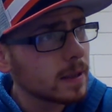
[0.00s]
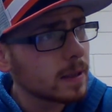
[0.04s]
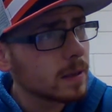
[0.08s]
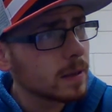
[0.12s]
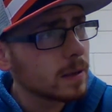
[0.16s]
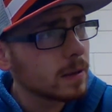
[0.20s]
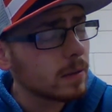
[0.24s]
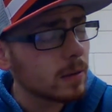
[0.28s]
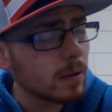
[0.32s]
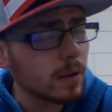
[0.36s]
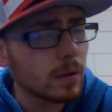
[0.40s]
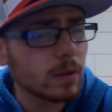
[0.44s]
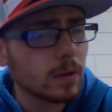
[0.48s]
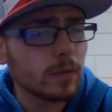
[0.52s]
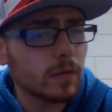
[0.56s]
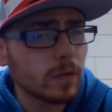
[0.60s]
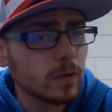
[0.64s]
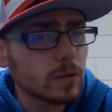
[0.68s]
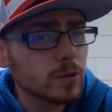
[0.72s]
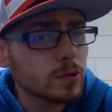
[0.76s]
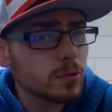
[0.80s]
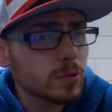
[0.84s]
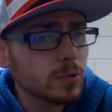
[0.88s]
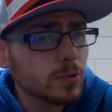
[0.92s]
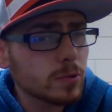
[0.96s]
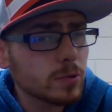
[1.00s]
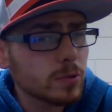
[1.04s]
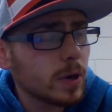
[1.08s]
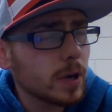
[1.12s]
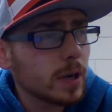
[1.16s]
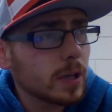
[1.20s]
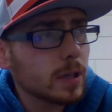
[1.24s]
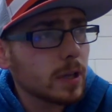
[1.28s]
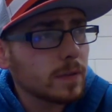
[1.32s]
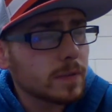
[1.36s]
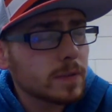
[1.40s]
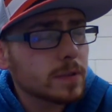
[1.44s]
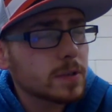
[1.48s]
he
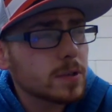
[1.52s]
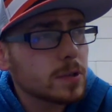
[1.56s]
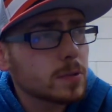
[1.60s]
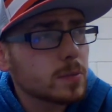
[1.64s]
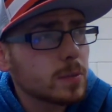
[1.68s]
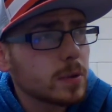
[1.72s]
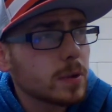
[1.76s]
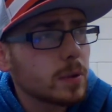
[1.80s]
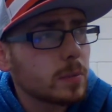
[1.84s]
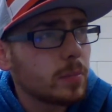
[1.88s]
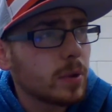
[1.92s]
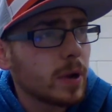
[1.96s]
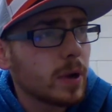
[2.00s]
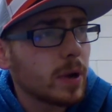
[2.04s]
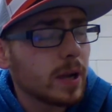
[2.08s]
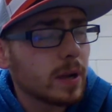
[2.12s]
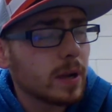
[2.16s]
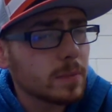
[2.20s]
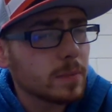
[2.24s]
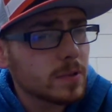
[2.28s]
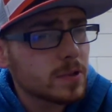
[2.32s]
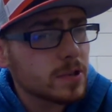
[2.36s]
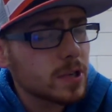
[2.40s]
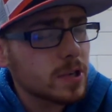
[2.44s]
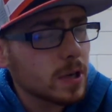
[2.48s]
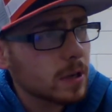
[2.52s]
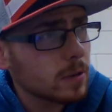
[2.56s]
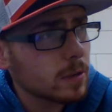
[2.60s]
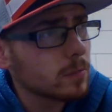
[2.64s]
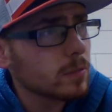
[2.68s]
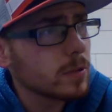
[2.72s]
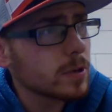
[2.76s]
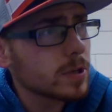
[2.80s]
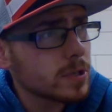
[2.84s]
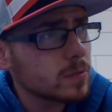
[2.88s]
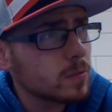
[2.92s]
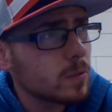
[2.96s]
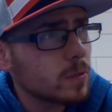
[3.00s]
left is because we didn't pay him. The second
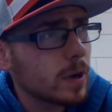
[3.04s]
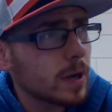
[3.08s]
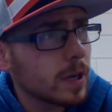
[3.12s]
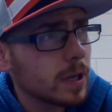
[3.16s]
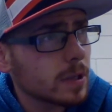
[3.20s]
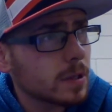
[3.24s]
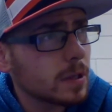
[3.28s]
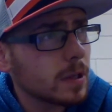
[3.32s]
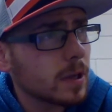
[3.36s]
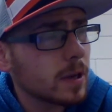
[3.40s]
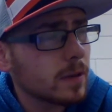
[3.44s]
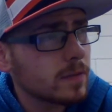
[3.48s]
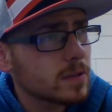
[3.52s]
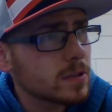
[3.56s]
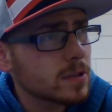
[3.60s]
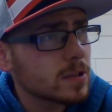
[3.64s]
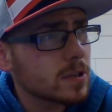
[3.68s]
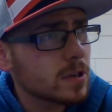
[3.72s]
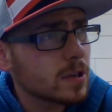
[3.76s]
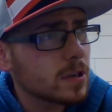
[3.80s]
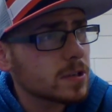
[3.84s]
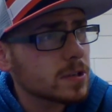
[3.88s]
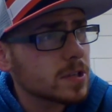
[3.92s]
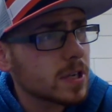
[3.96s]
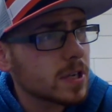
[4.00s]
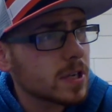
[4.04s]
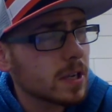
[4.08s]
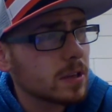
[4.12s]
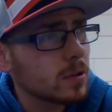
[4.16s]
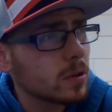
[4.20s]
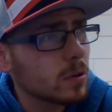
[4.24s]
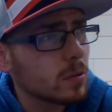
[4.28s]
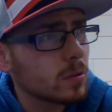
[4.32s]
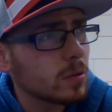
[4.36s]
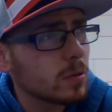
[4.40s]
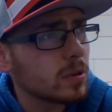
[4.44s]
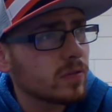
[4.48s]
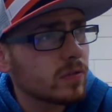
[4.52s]
reason why he left is because he had
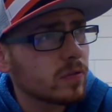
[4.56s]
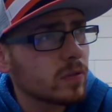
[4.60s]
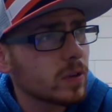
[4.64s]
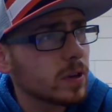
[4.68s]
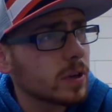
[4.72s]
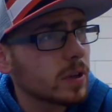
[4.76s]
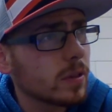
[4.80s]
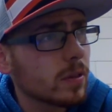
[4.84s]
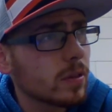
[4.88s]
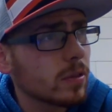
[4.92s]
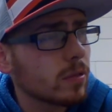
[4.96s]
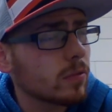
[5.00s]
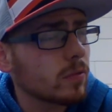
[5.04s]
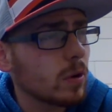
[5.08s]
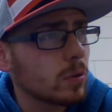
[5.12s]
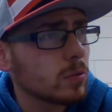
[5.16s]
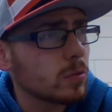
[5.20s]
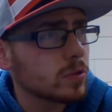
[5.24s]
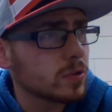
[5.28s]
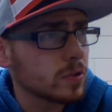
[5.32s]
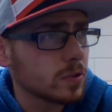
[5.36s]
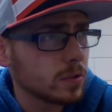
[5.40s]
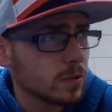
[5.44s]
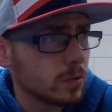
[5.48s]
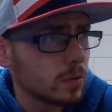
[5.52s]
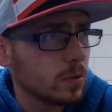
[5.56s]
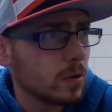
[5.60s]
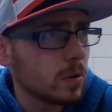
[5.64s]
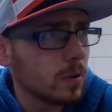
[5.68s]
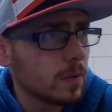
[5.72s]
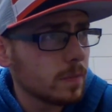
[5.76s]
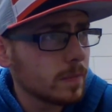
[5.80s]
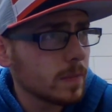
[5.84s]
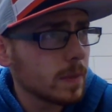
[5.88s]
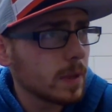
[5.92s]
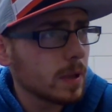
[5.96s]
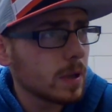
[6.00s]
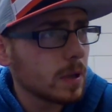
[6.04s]
no one to frickin' throw to
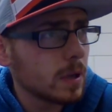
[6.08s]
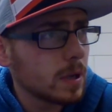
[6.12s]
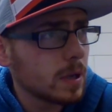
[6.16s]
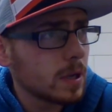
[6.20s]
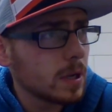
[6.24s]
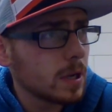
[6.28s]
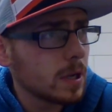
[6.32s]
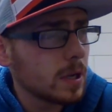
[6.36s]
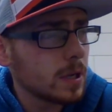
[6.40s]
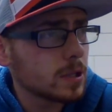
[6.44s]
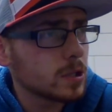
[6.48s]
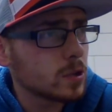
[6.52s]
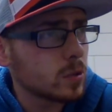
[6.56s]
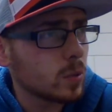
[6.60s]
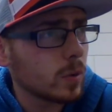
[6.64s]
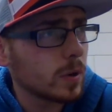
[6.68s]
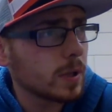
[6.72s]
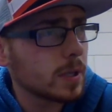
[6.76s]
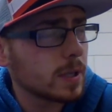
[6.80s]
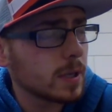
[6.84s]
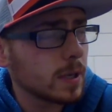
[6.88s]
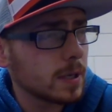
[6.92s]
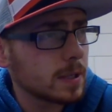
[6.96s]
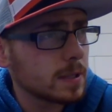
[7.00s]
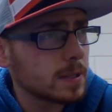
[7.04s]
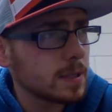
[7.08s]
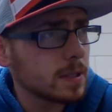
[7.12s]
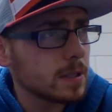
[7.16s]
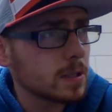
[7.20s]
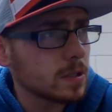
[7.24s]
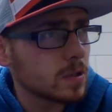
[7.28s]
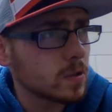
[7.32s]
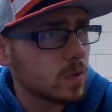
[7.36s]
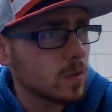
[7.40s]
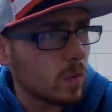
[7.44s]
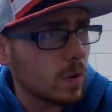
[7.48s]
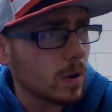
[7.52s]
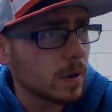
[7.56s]
in
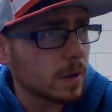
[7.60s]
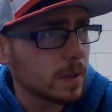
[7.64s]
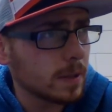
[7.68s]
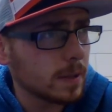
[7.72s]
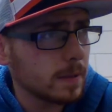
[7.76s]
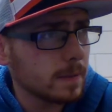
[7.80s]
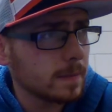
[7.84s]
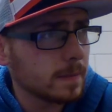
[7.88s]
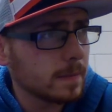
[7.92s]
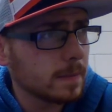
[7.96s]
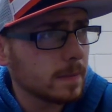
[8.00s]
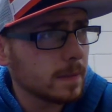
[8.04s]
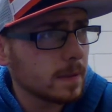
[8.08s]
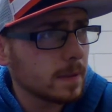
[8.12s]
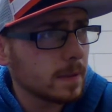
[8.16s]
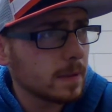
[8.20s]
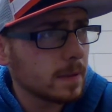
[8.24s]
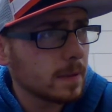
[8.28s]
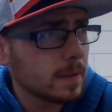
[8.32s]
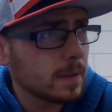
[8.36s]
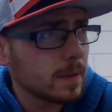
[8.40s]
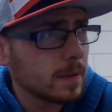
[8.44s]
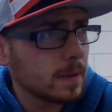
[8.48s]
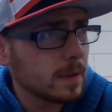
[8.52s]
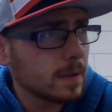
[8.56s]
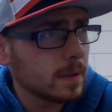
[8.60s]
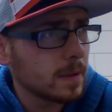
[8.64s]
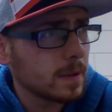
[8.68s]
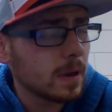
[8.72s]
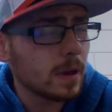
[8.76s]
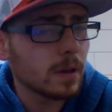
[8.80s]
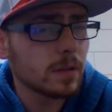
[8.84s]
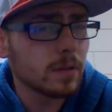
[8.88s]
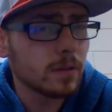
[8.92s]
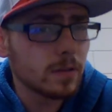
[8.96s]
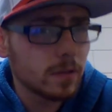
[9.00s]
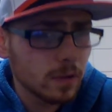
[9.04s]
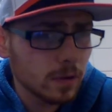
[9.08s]
2019-20.
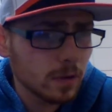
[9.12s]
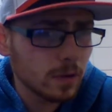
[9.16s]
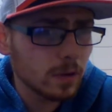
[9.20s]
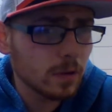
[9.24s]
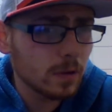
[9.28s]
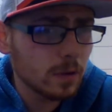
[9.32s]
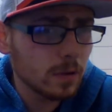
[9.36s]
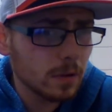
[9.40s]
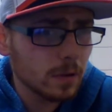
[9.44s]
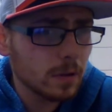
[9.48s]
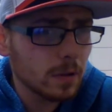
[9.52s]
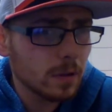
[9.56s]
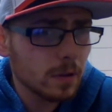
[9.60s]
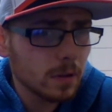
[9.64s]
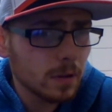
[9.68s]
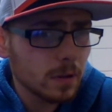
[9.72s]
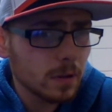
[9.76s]
Until,